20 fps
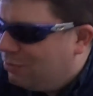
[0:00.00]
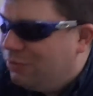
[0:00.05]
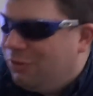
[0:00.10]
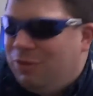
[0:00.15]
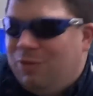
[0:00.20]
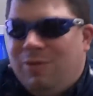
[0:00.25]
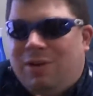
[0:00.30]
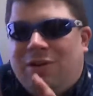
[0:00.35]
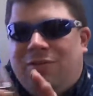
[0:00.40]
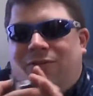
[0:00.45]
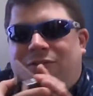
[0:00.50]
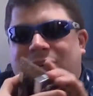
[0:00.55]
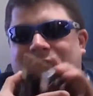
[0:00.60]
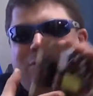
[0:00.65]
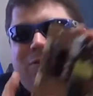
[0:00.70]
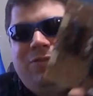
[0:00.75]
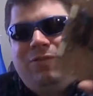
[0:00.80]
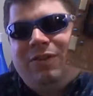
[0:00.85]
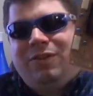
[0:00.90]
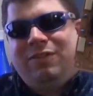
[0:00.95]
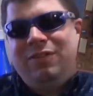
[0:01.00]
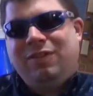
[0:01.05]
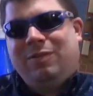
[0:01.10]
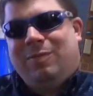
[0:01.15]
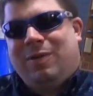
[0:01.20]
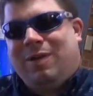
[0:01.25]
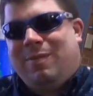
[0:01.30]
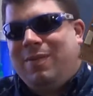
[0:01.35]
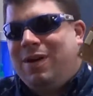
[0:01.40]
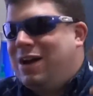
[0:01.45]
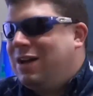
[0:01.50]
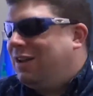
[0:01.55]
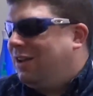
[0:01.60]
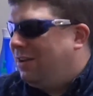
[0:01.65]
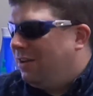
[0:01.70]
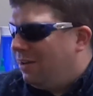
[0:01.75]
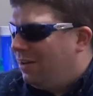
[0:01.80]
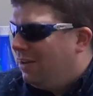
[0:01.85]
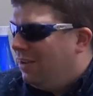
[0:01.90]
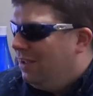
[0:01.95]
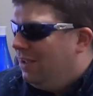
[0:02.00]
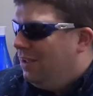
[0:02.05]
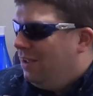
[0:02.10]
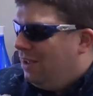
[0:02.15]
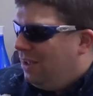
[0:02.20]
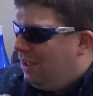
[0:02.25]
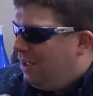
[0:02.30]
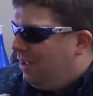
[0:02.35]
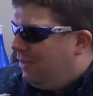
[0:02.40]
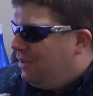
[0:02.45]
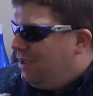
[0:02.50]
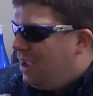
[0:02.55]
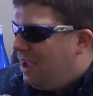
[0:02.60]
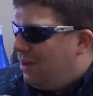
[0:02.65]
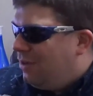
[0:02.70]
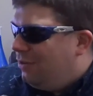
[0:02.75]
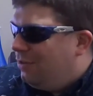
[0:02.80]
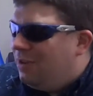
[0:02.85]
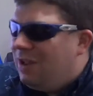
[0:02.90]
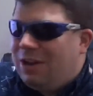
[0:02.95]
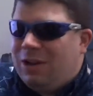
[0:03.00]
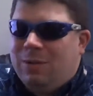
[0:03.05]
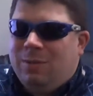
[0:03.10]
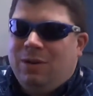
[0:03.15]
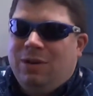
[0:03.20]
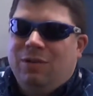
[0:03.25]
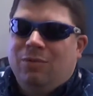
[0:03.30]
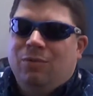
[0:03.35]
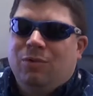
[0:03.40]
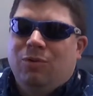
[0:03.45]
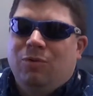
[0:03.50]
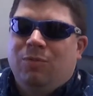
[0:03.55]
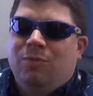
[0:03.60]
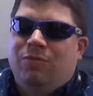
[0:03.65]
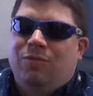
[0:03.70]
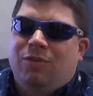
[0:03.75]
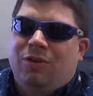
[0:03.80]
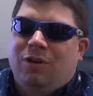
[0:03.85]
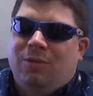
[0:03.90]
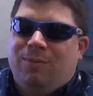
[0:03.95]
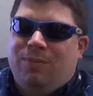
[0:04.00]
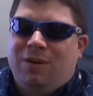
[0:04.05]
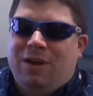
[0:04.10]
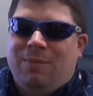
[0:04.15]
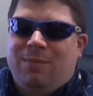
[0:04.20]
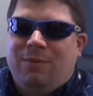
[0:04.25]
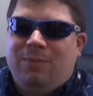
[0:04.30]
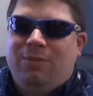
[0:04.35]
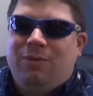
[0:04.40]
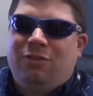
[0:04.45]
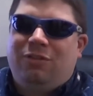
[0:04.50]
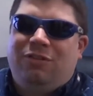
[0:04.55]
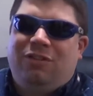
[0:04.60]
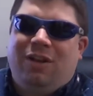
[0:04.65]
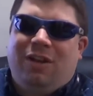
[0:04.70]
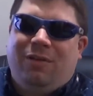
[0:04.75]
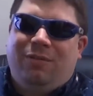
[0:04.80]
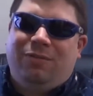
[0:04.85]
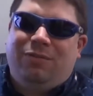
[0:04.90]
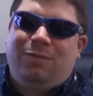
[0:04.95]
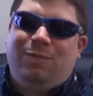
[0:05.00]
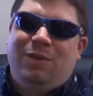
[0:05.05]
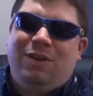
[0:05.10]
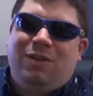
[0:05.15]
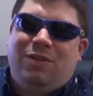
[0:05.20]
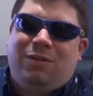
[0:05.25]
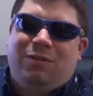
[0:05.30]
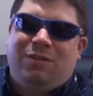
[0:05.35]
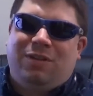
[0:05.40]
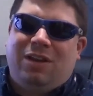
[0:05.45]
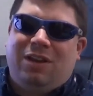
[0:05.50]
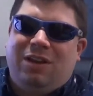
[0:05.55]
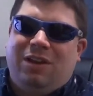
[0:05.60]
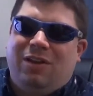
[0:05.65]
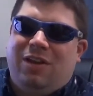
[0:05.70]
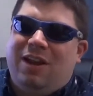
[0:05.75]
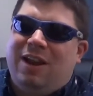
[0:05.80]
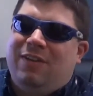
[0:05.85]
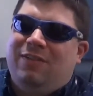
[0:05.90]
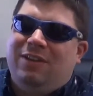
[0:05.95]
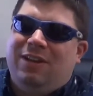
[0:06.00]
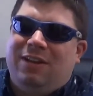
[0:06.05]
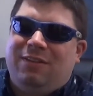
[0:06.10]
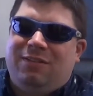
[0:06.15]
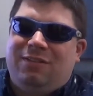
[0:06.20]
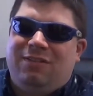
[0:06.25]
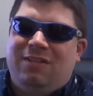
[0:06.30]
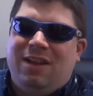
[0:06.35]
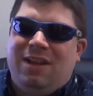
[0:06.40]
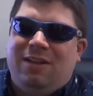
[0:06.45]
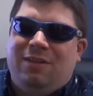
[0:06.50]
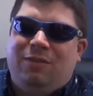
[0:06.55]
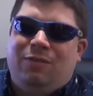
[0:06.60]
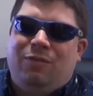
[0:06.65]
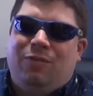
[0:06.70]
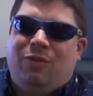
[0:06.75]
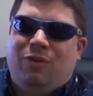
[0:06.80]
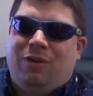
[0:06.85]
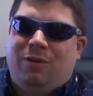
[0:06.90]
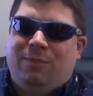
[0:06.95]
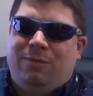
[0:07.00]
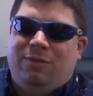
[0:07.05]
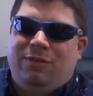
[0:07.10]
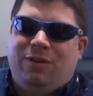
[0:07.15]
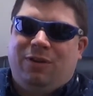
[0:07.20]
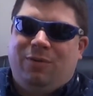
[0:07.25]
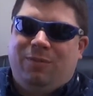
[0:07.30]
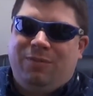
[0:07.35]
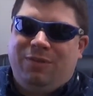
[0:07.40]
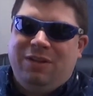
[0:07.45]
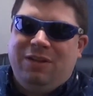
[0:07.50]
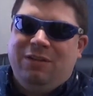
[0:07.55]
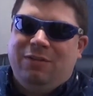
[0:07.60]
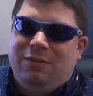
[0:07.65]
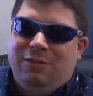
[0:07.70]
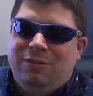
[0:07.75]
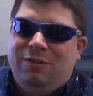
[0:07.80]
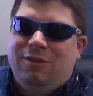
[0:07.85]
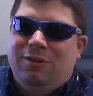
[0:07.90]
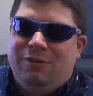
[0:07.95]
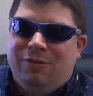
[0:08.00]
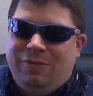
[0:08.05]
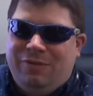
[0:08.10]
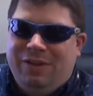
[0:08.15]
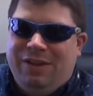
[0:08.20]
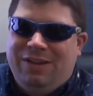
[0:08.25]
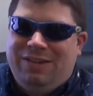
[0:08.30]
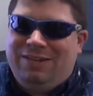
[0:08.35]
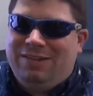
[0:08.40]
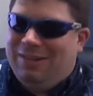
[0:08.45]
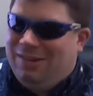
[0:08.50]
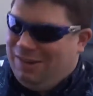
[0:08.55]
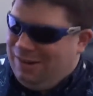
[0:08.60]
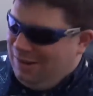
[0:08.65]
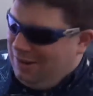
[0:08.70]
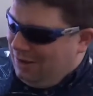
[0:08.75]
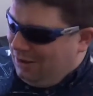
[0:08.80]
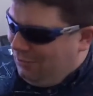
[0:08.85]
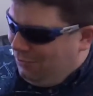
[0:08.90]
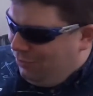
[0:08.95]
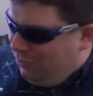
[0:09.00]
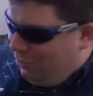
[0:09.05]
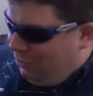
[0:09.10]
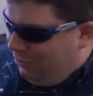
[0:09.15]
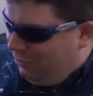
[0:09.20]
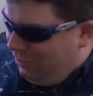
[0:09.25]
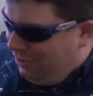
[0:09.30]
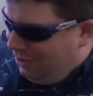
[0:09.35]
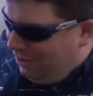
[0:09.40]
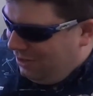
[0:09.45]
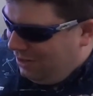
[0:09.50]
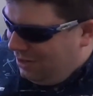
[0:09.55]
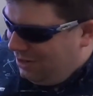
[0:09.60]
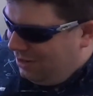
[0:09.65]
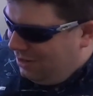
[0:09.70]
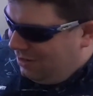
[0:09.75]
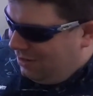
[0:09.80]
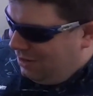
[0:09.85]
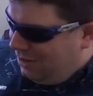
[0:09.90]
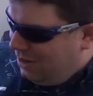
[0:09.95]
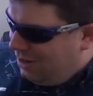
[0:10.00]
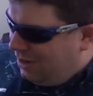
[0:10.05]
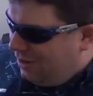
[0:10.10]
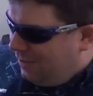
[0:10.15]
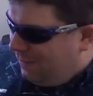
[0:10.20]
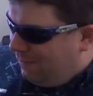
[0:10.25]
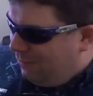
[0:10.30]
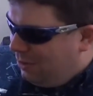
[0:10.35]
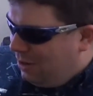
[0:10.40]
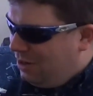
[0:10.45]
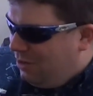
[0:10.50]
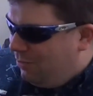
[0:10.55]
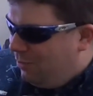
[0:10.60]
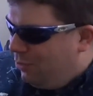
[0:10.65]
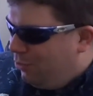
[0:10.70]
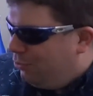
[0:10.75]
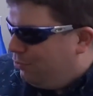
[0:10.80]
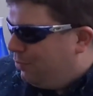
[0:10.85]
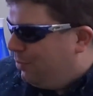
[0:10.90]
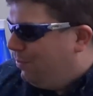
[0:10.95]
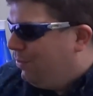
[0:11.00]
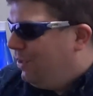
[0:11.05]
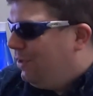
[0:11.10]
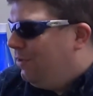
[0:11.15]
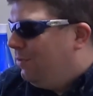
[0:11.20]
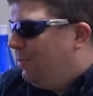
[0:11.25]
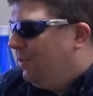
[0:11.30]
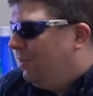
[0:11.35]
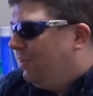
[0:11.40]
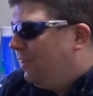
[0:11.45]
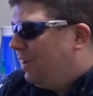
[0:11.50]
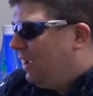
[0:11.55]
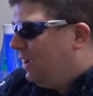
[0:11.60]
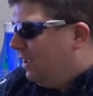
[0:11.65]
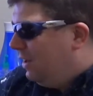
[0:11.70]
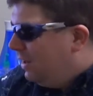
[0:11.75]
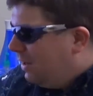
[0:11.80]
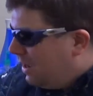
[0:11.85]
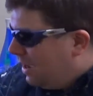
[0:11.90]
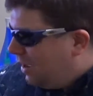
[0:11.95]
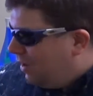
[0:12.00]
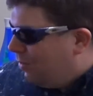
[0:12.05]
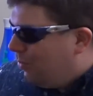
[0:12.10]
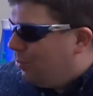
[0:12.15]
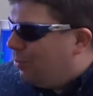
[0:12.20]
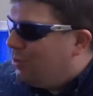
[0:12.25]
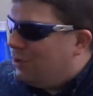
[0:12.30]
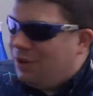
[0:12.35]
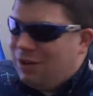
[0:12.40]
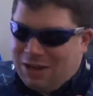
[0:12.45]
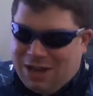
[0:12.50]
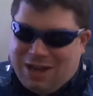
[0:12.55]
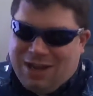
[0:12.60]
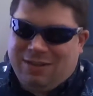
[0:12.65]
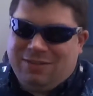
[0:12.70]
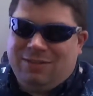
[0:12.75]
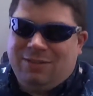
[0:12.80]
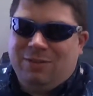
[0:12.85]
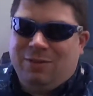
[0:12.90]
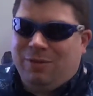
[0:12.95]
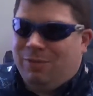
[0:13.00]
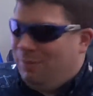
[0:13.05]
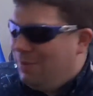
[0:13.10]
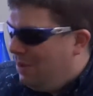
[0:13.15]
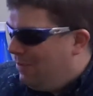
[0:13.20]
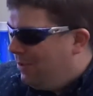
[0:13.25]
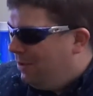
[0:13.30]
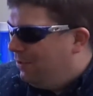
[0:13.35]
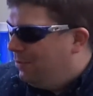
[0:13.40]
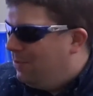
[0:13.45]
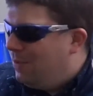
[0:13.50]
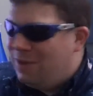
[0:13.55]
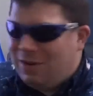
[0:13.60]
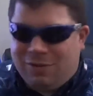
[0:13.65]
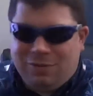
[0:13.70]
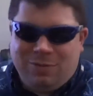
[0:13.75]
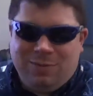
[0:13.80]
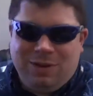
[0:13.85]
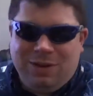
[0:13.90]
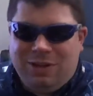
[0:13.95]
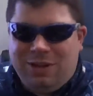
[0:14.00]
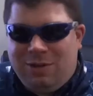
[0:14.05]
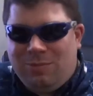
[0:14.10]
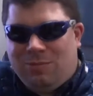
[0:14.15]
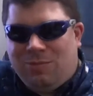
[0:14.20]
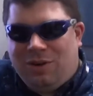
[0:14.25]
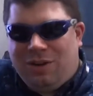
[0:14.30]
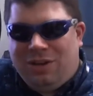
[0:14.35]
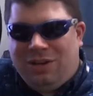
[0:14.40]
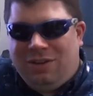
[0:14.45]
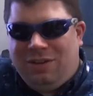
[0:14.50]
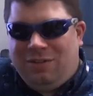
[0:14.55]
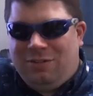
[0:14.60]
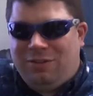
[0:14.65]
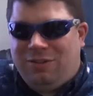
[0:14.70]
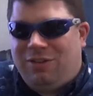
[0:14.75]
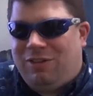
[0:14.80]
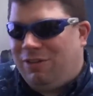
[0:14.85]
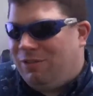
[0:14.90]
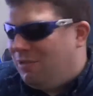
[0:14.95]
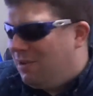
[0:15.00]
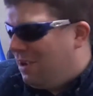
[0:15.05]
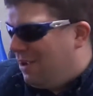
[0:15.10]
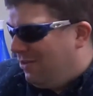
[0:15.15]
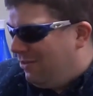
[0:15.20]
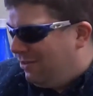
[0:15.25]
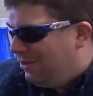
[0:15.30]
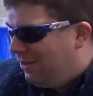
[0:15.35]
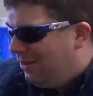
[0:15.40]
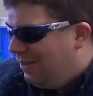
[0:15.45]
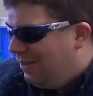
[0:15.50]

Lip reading: 2 when I finish fixing my monitor, yeah, there's not going to be any room for proper bookshelf speakers on here. I'd have to get stands for them. So these still fit. Unfortunately, most replacements that I could get would not. So maybe it's better for me to keep running these into the ground.